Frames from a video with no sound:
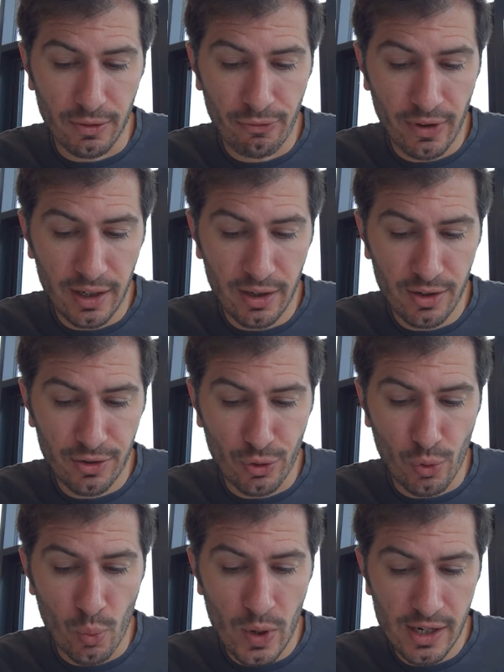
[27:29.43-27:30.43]
defendants
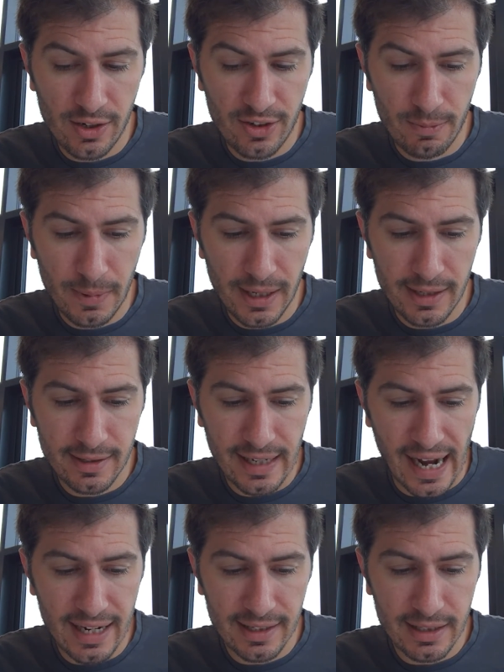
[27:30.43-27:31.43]
or witnesses being
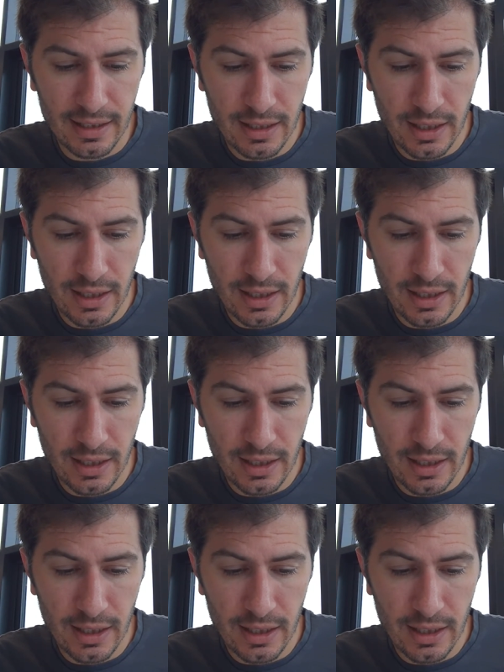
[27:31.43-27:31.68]
attacked.